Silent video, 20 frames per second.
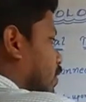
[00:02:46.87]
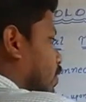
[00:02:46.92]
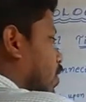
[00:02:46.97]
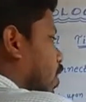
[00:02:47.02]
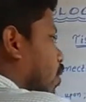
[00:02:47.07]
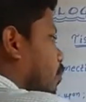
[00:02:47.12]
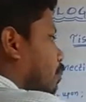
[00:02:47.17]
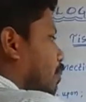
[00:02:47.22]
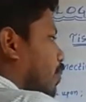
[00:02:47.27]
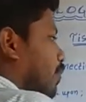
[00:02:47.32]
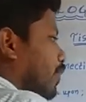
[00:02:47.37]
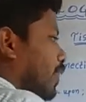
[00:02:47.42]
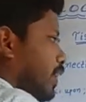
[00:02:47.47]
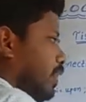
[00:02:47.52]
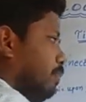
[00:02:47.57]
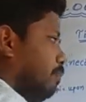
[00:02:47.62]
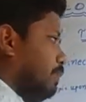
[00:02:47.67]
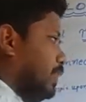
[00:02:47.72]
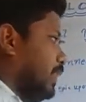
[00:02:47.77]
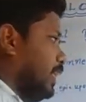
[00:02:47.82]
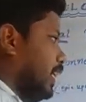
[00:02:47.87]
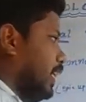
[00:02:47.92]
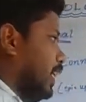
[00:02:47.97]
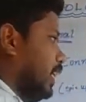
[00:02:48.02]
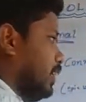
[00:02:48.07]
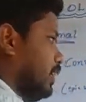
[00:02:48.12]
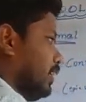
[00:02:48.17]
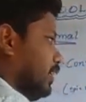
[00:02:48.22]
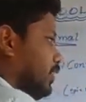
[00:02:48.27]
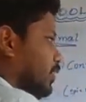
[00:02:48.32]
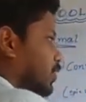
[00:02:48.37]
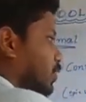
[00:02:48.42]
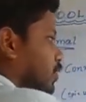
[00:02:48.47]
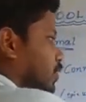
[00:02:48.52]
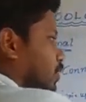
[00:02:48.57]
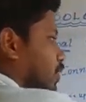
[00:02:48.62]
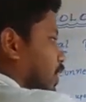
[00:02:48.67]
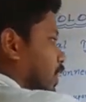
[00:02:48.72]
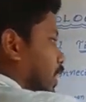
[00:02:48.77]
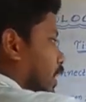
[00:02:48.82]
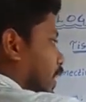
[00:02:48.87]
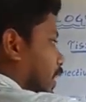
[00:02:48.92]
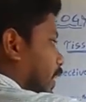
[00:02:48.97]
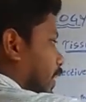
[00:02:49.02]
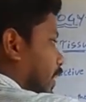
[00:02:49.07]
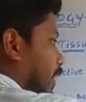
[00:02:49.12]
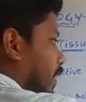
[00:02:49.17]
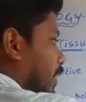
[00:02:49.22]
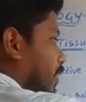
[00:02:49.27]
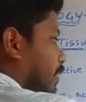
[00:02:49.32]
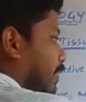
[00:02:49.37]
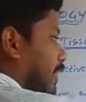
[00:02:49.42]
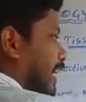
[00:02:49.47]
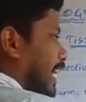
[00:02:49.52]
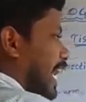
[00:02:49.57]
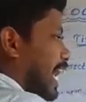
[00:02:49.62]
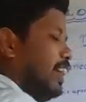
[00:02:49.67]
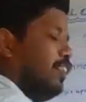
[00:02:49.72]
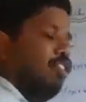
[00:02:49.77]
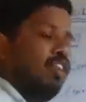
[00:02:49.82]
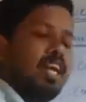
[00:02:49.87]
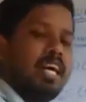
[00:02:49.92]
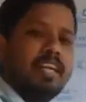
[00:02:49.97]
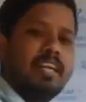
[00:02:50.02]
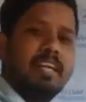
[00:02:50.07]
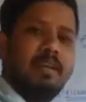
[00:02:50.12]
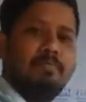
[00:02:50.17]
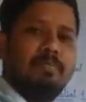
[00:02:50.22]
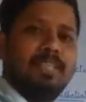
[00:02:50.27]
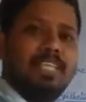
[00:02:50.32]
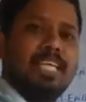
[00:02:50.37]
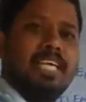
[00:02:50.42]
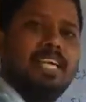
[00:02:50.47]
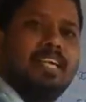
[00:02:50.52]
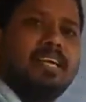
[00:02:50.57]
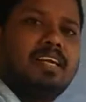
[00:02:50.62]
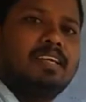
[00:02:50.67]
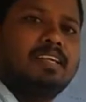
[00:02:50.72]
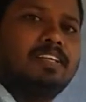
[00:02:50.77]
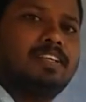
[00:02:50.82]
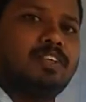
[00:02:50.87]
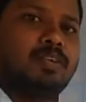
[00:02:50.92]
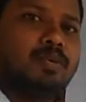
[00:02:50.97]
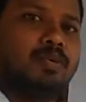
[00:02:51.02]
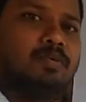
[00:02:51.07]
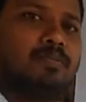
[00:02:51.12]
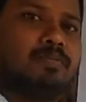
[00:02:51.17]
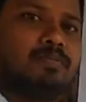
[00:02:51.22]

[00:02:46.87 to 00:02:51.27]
compound epithelial tissue, and glandular epithelial tissue.